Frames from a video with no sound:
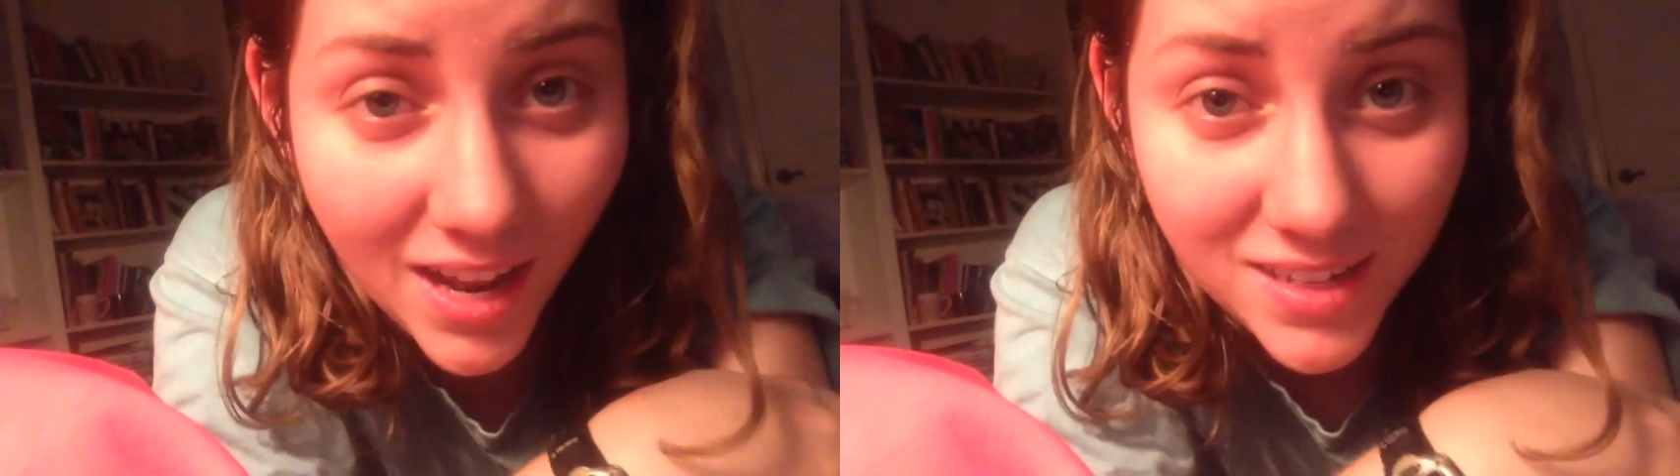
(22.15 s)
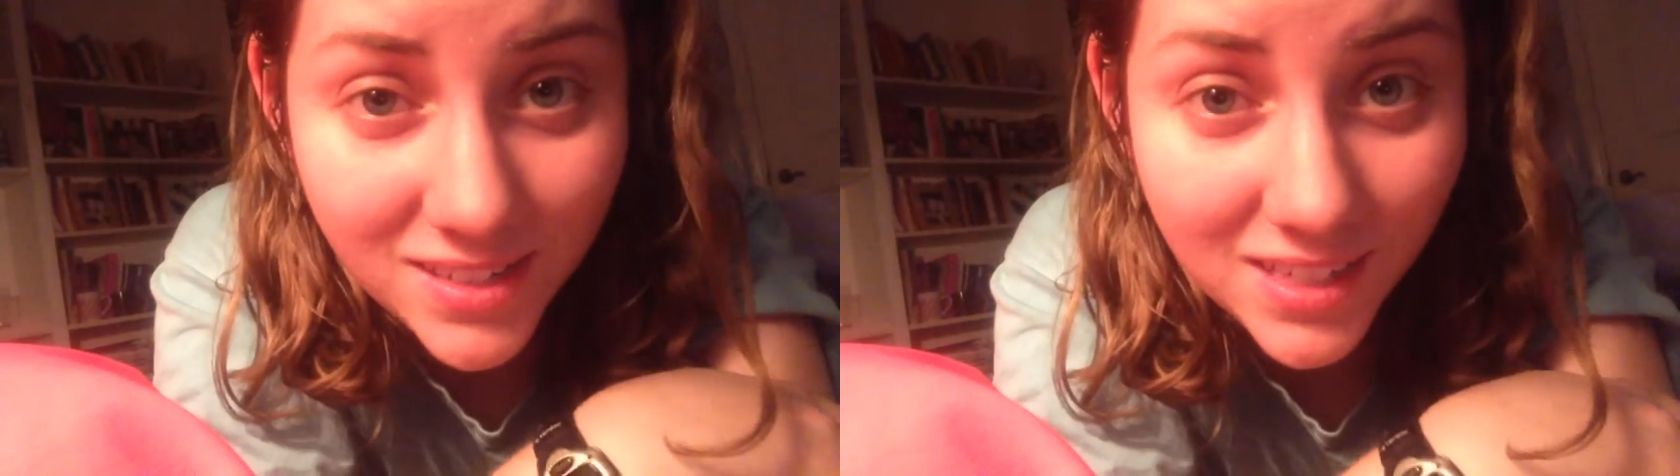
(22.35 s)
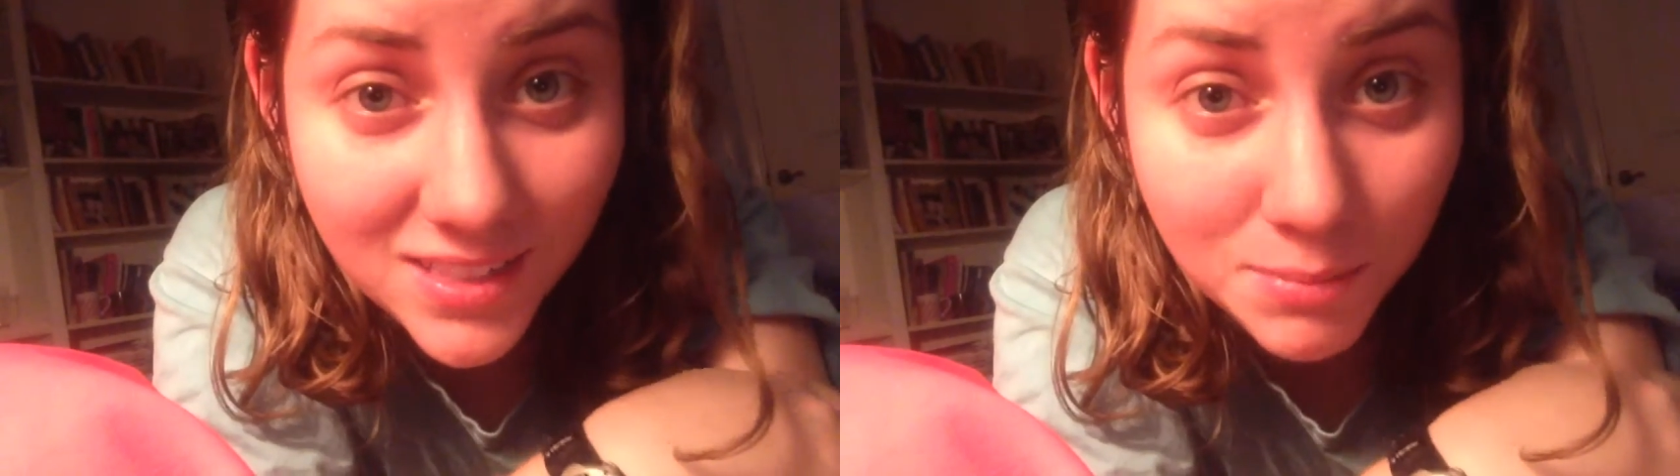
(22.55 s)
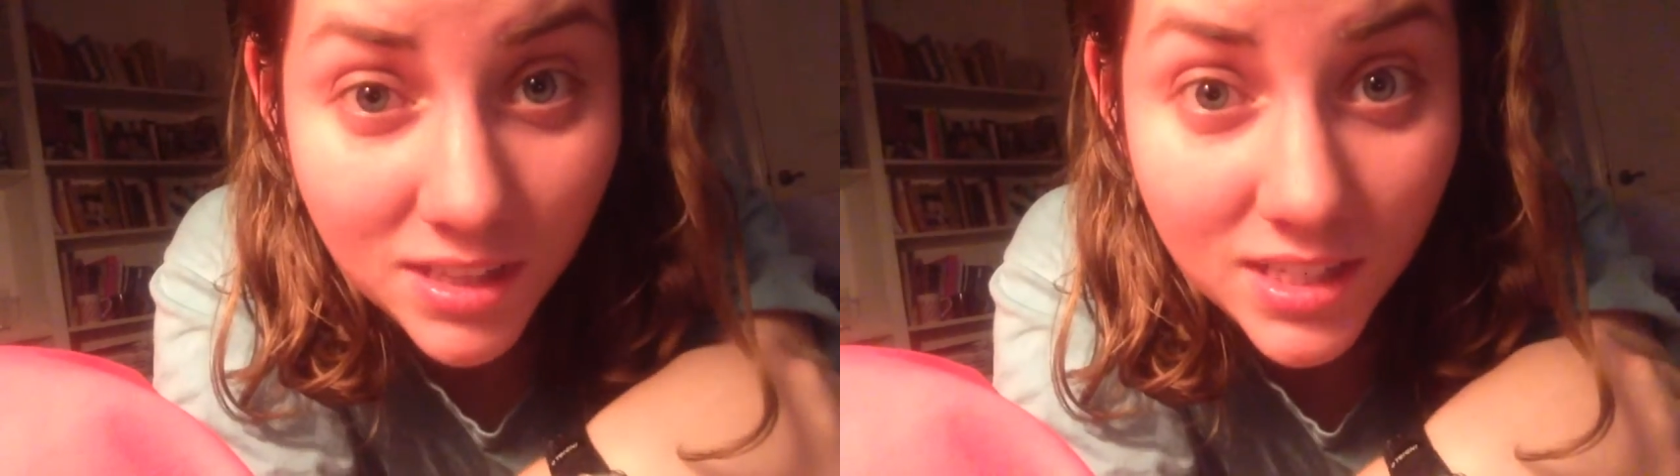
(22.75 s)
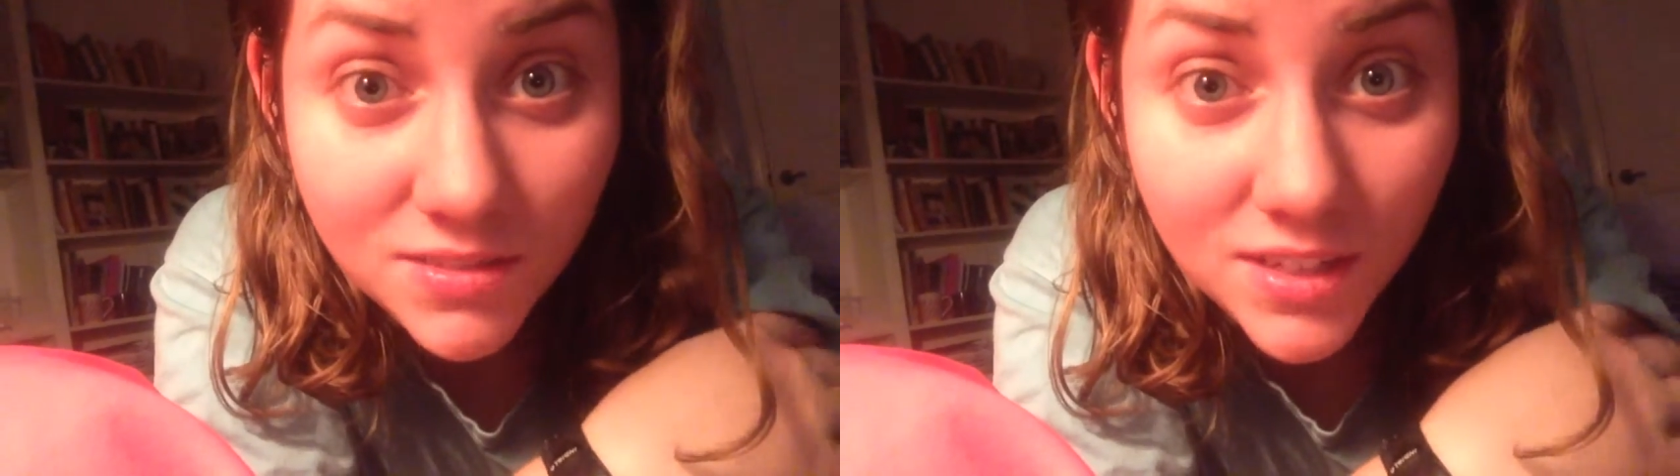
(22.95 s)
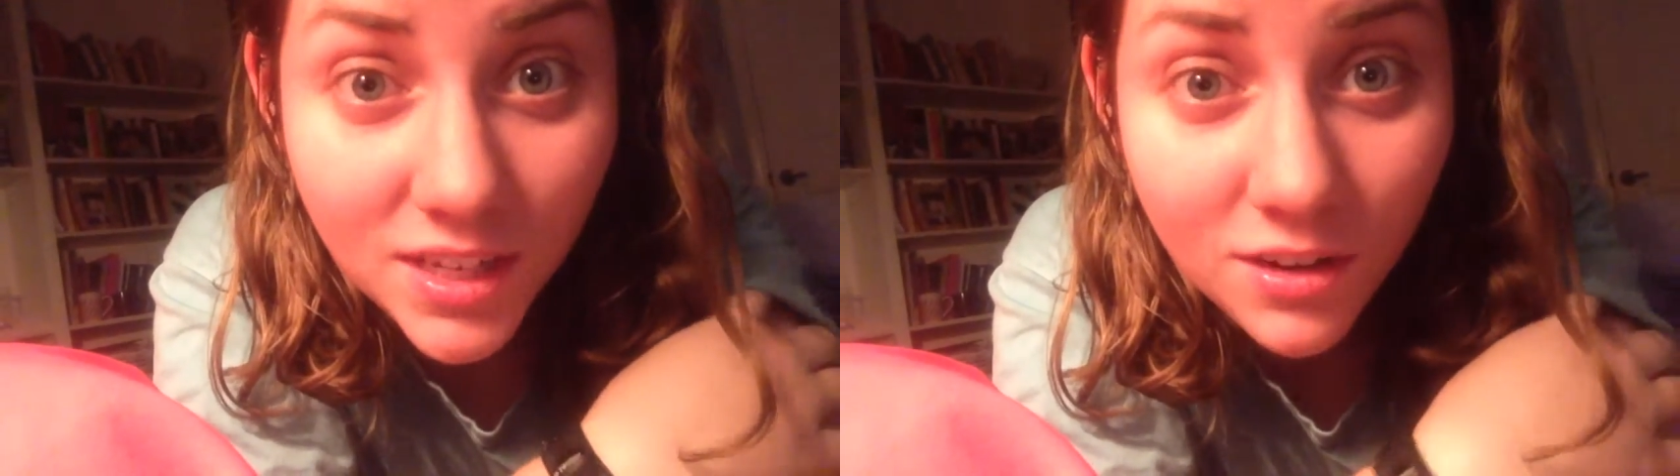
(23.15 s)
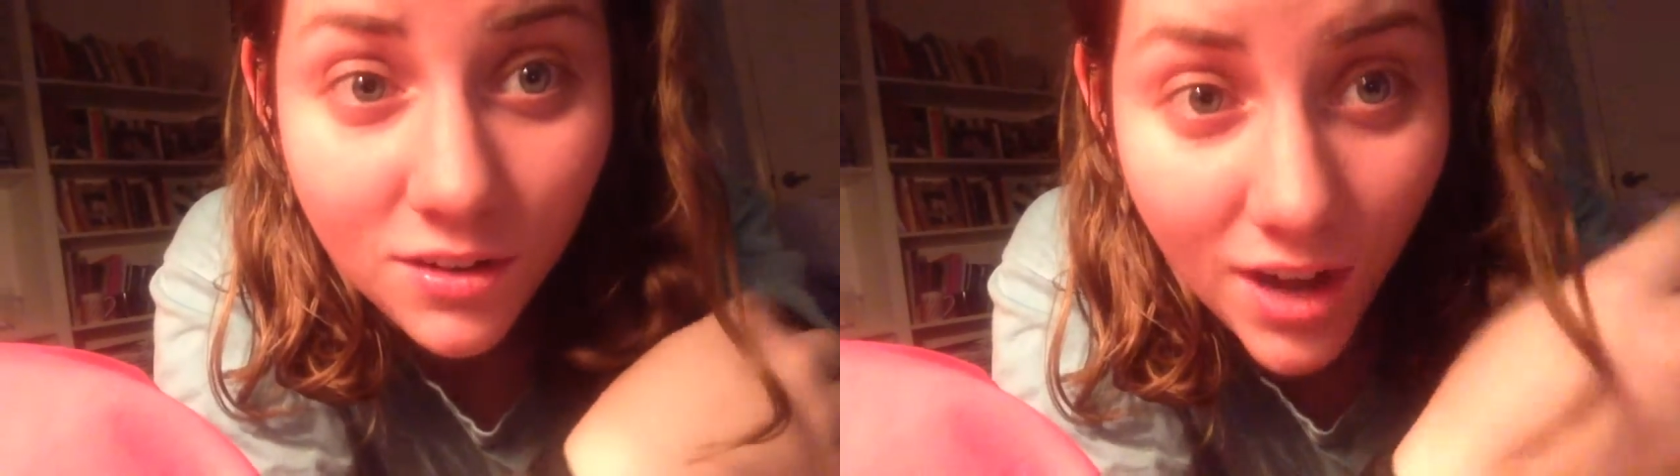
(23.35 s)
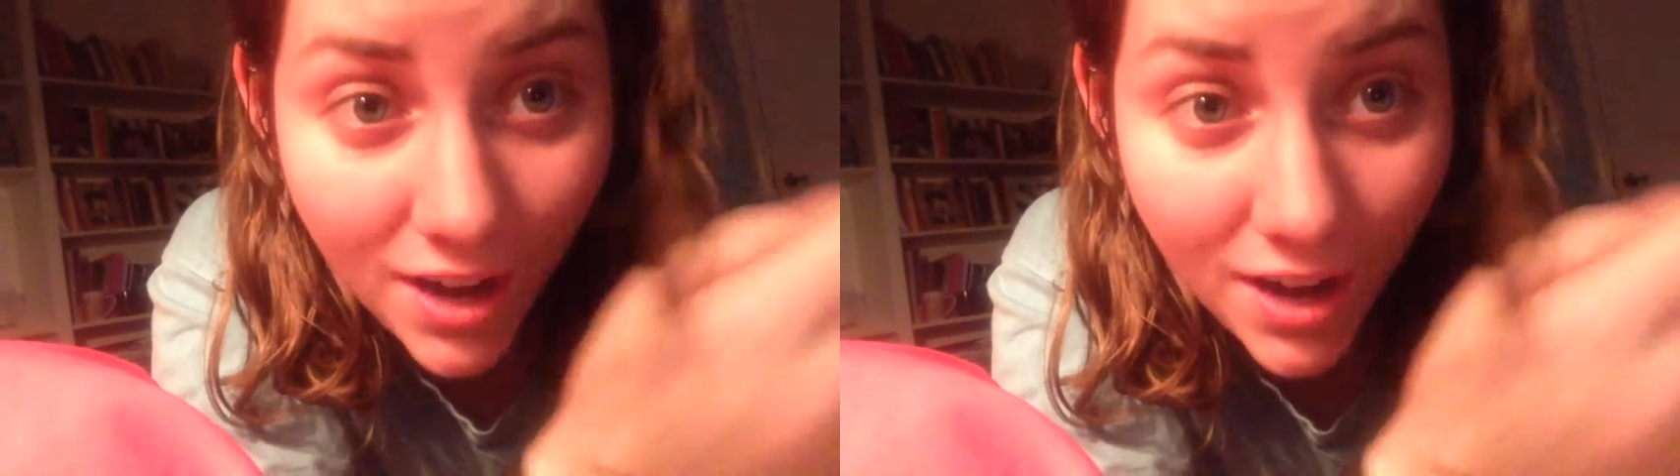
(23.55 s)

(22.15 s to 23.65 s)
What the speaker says: I decided to make this video.